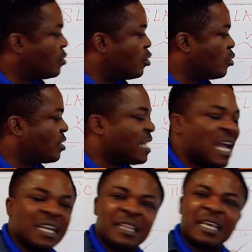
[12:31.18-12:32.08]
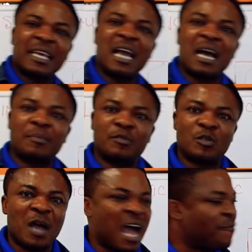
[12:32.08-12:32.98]
stand in the gap,
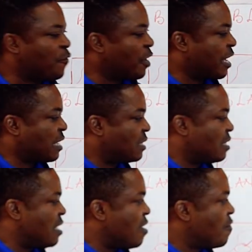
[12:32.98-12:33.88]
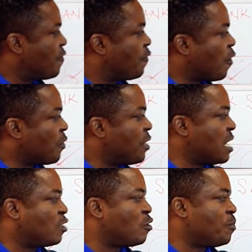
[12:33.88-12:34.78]
to advocate for
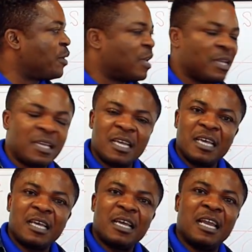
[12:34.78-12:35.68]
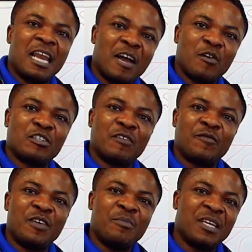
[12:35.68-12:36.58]
there to be a language
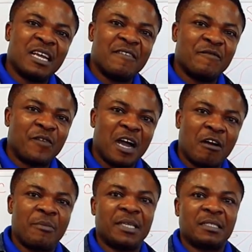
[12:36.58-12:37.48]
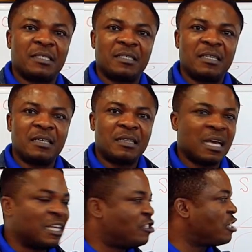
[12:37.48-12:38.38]
of immediate environment
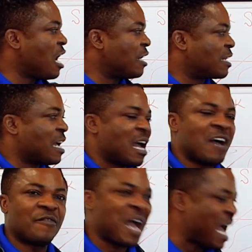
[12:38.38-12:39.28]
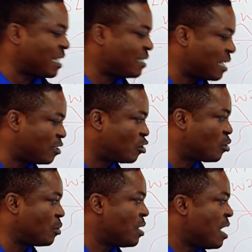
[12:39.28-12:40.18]
that a child can have access
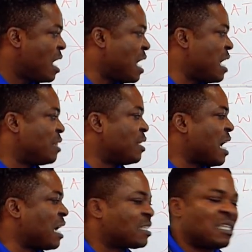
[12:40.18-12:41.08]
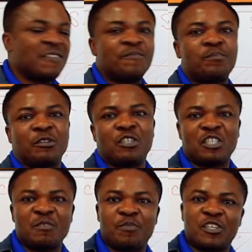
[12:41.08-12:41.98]
to, and the active
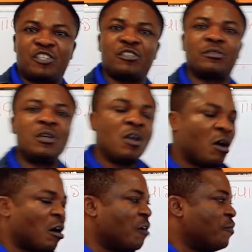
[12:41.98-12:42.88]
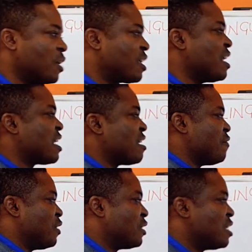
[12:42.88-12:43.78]
participation of the
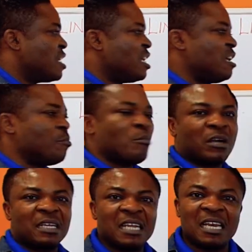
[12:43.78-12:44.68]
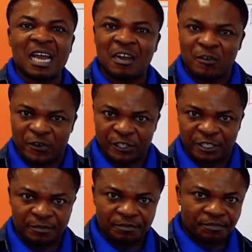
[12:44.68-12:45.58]
caregivers in modeling language.